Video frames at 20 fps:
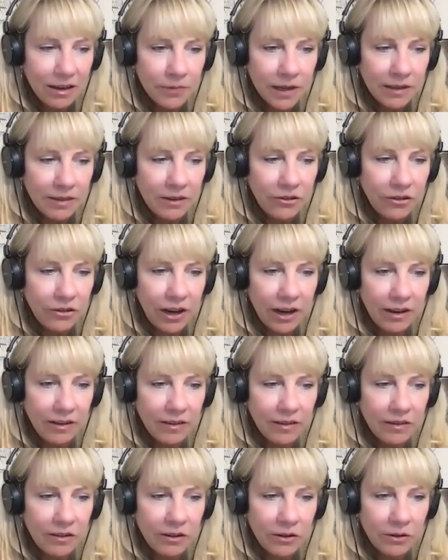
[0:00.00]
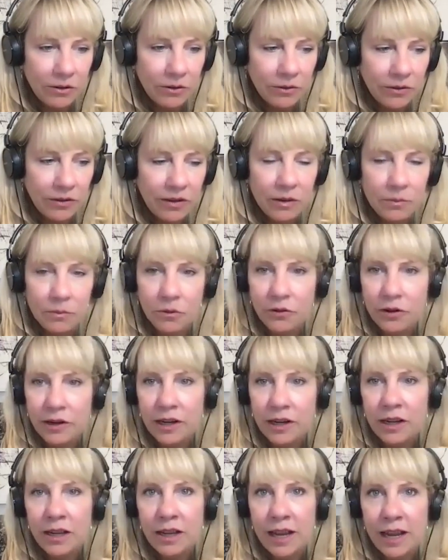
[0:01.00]
get the chance to see
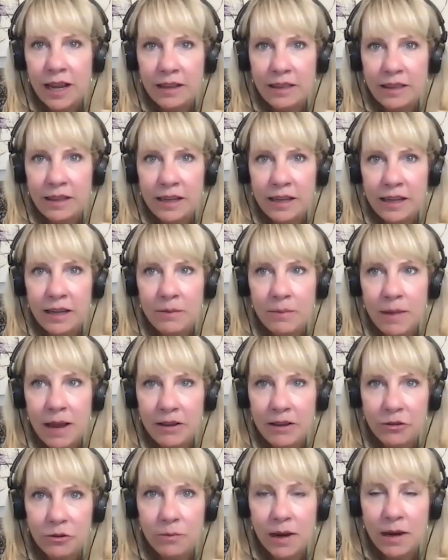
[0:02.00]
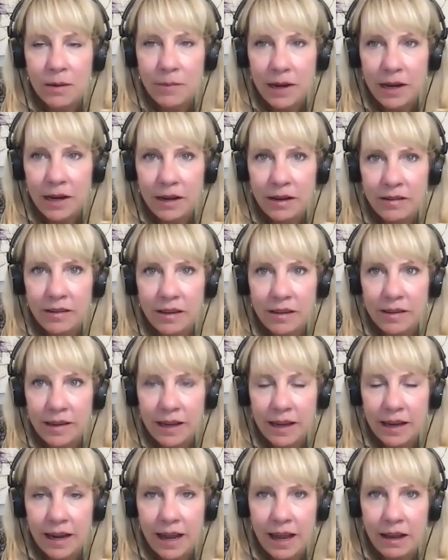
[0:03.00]
Maria at the mastermind meetings in the
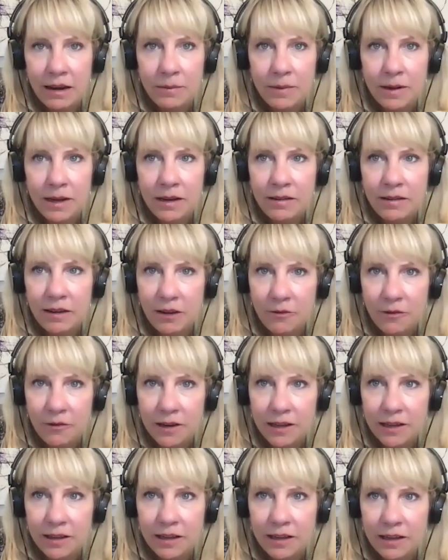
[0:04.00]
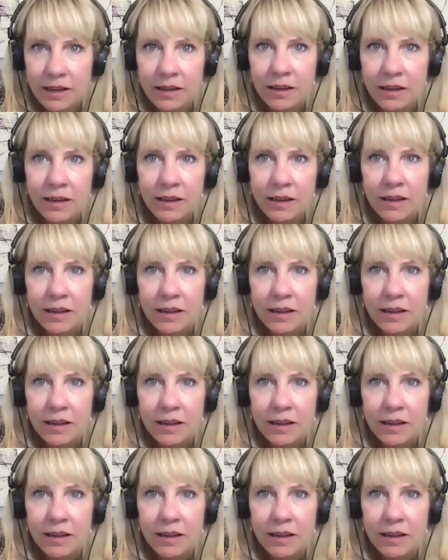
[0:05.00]
academy, definitely